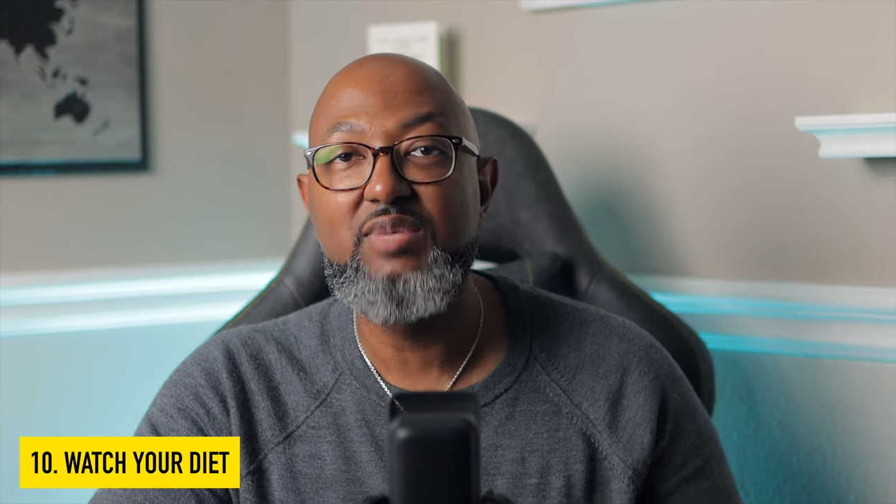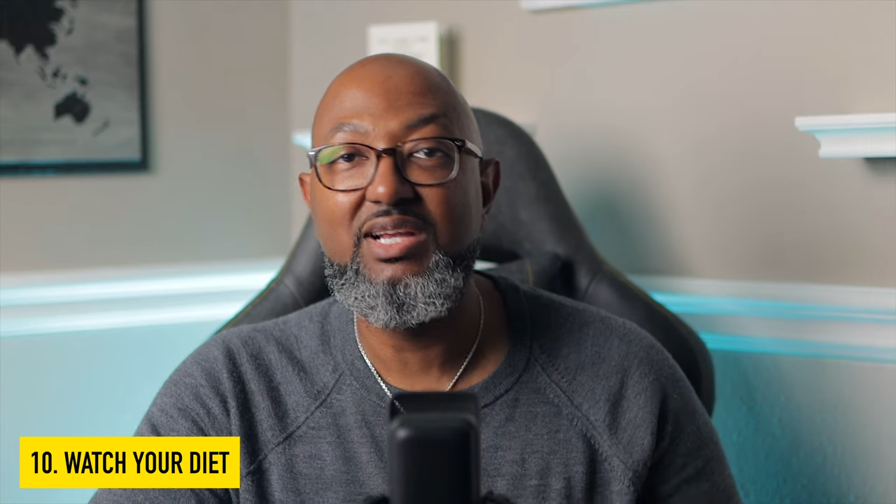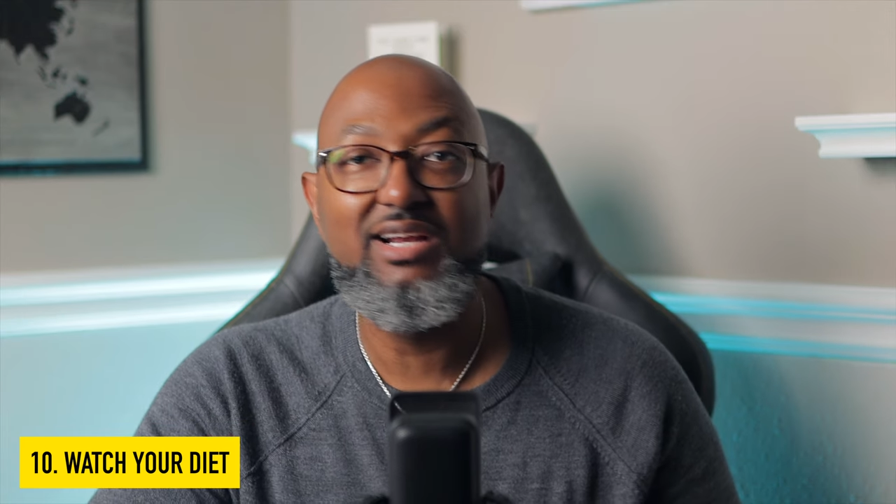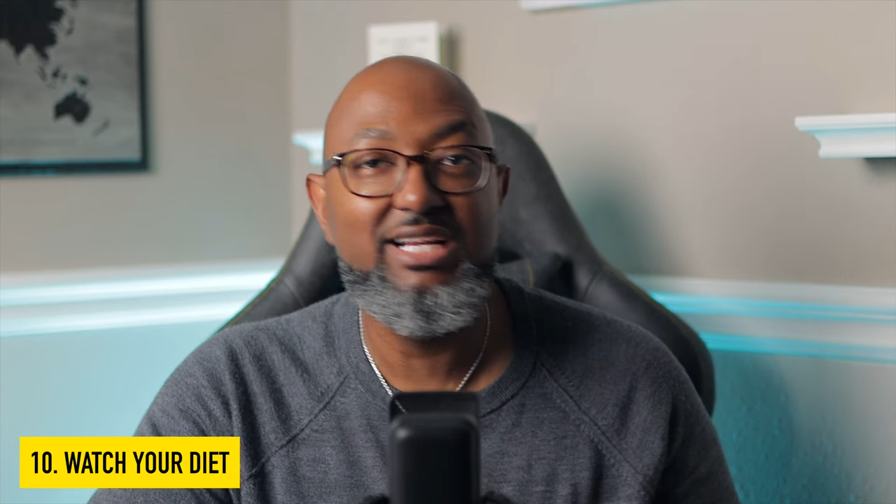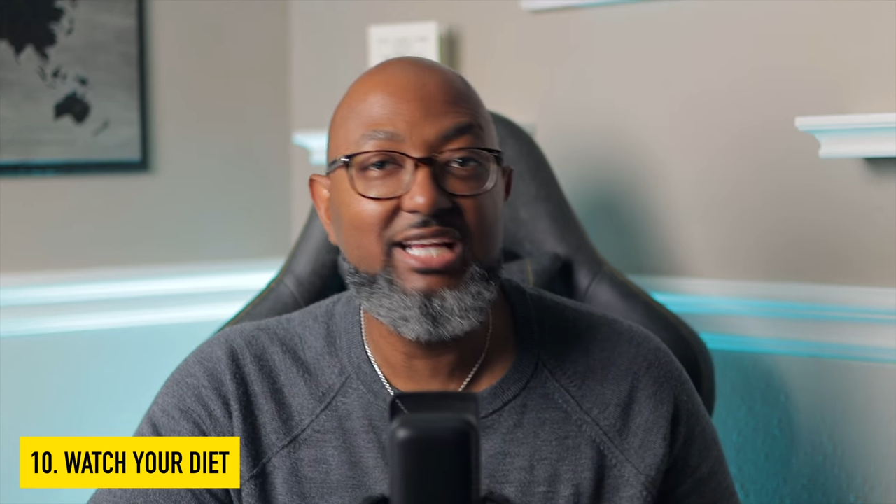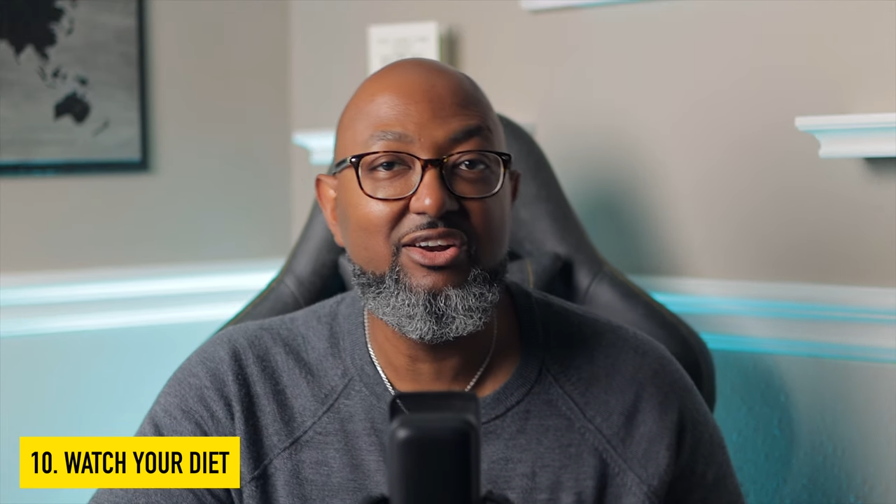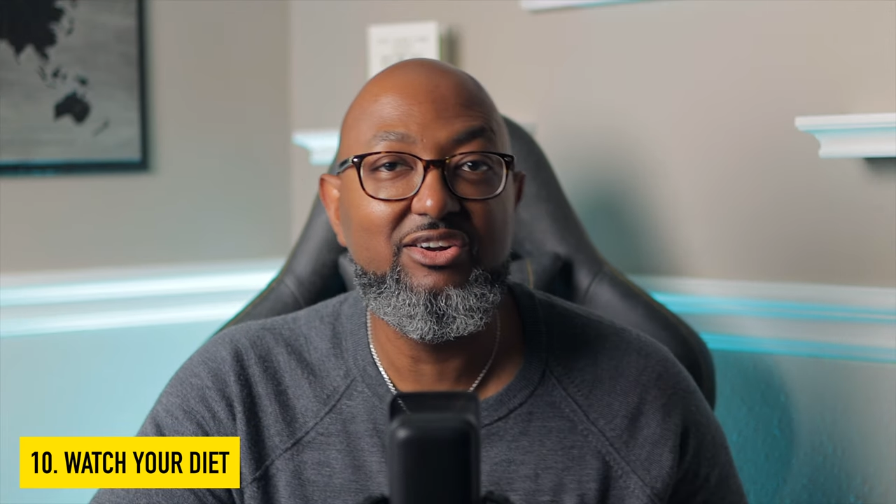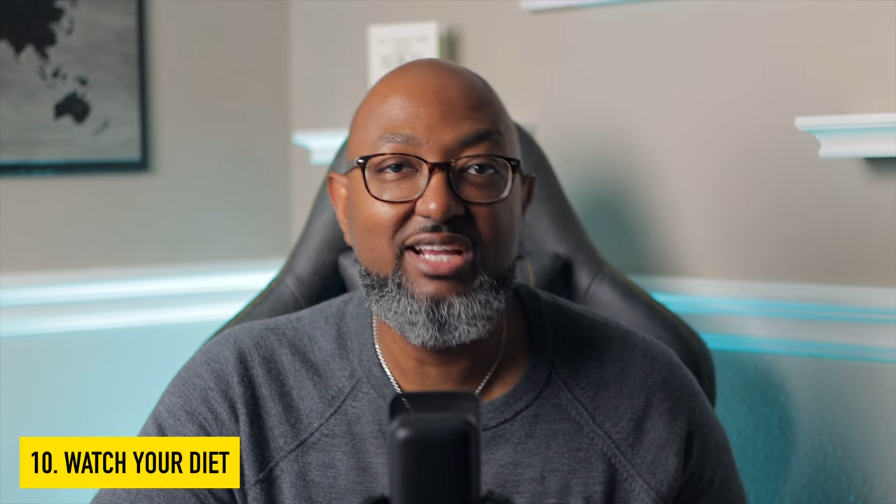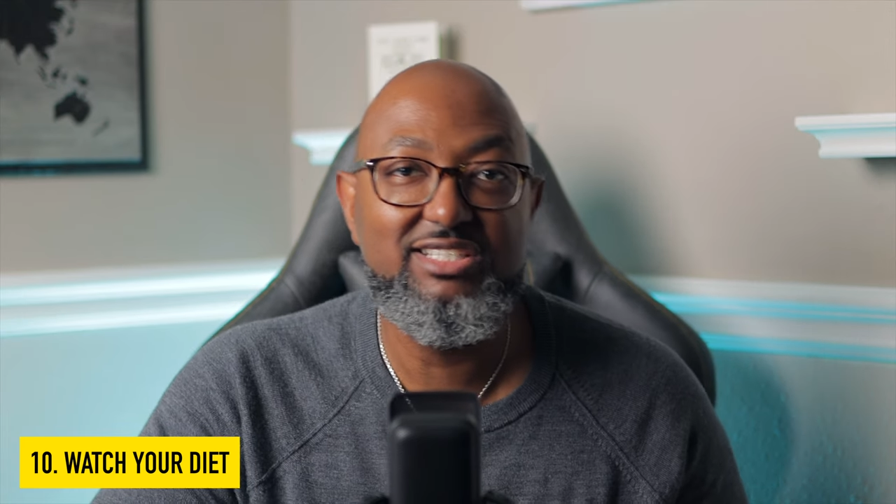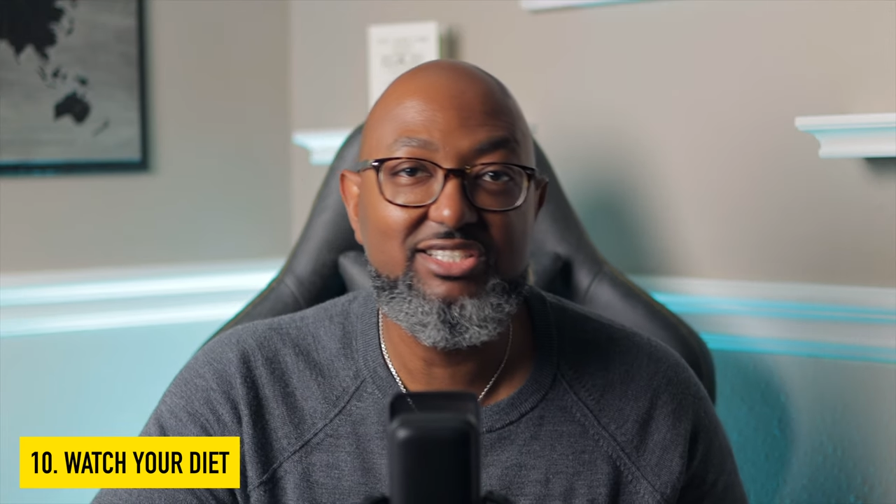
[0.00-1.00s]
Cutting down on
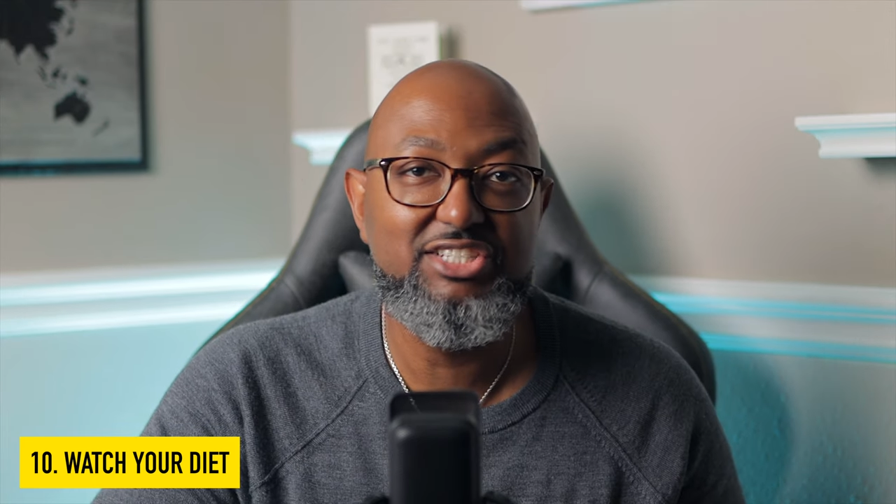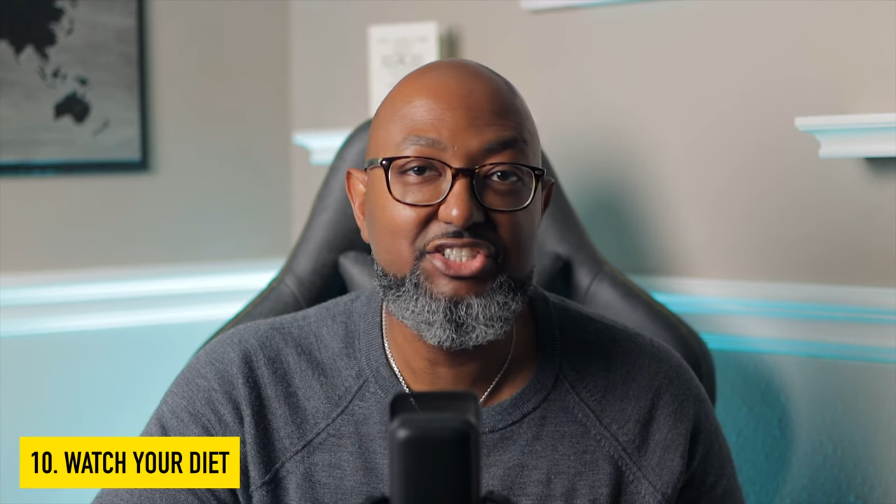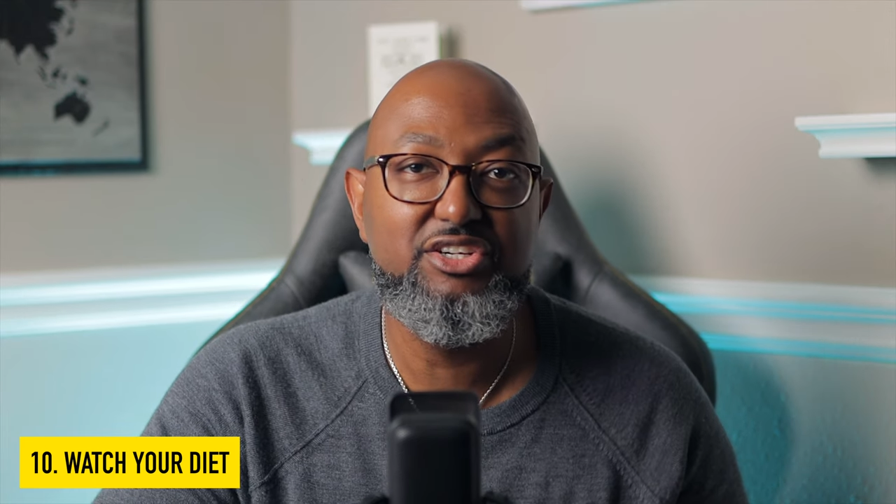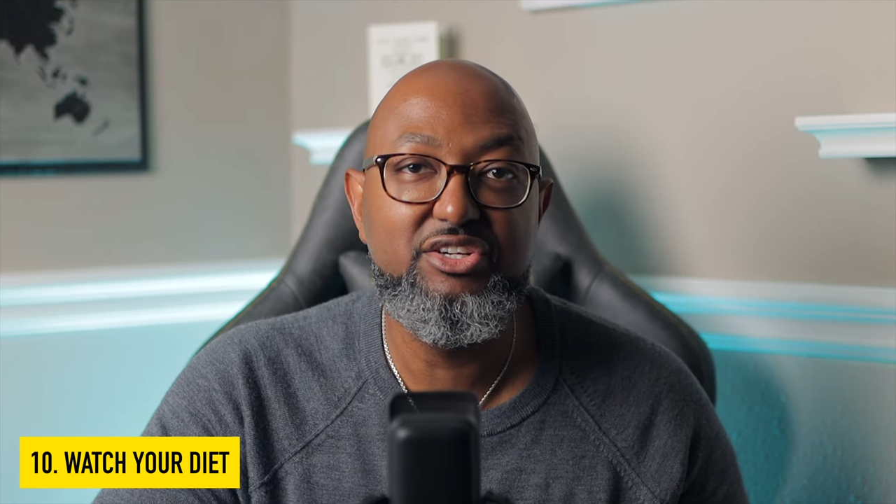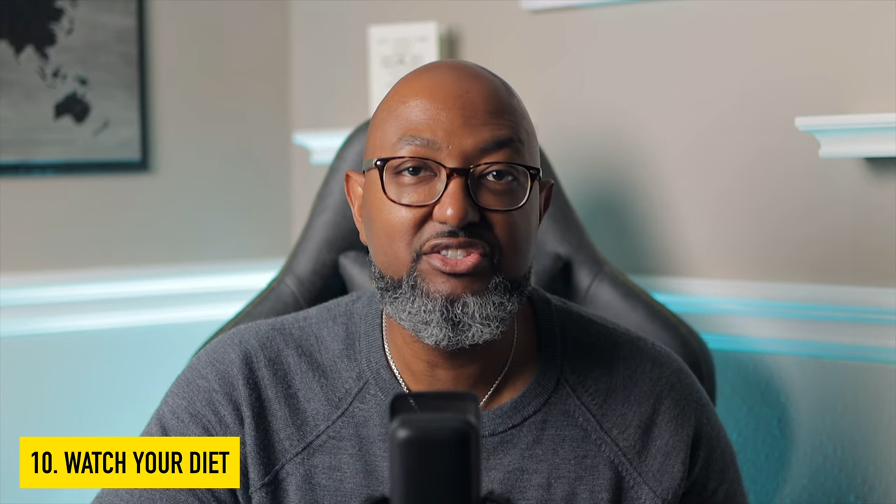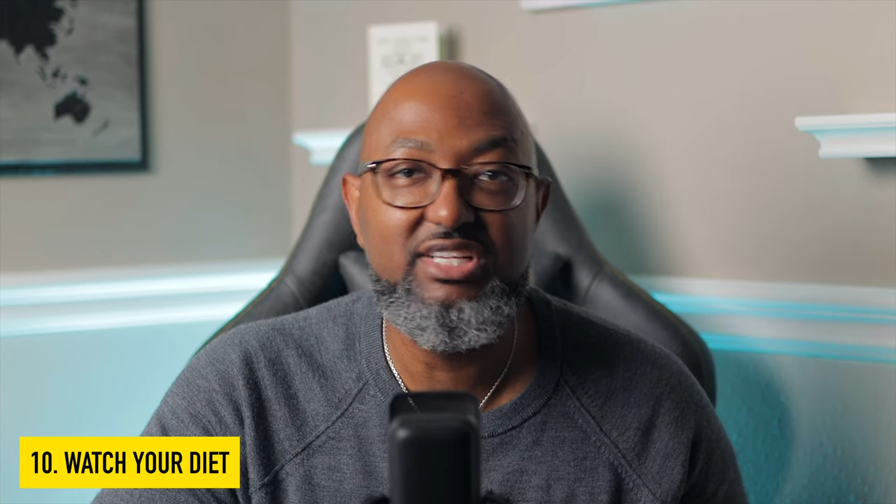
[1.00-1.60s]
excess sugars